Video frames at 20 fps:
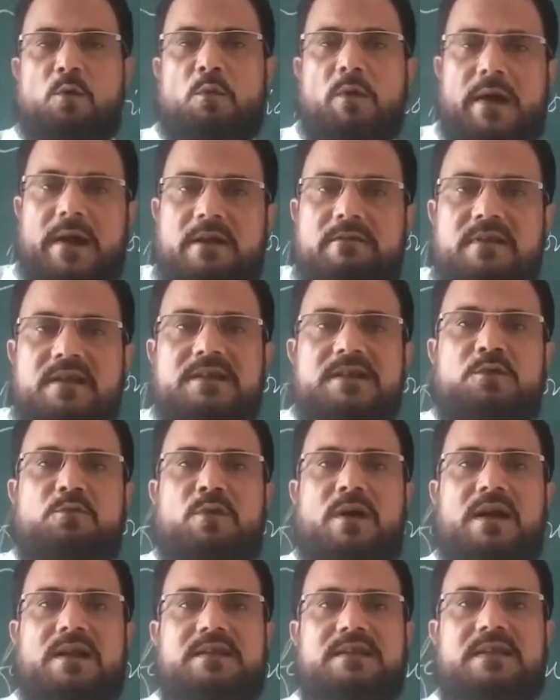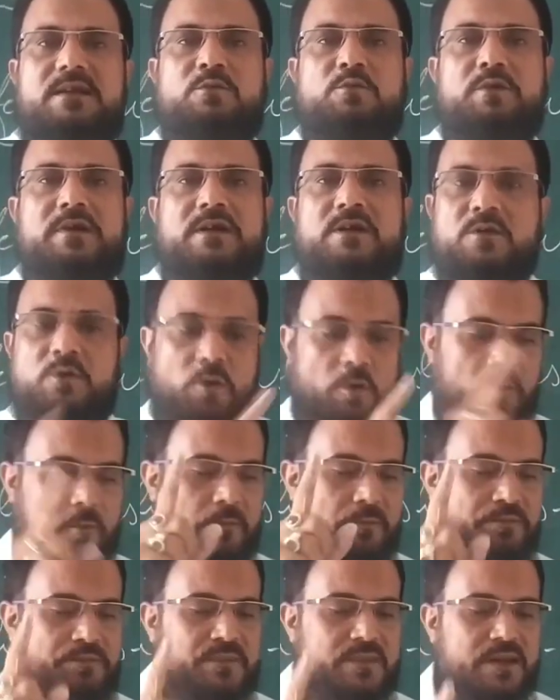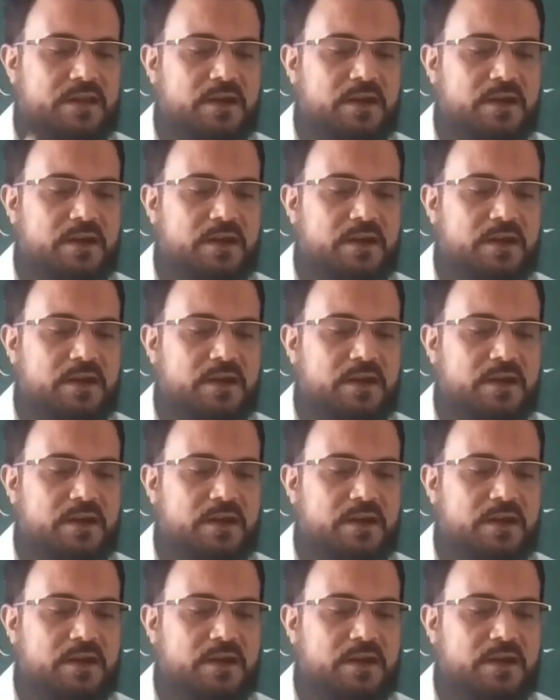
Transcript: whatever they want they do it. No.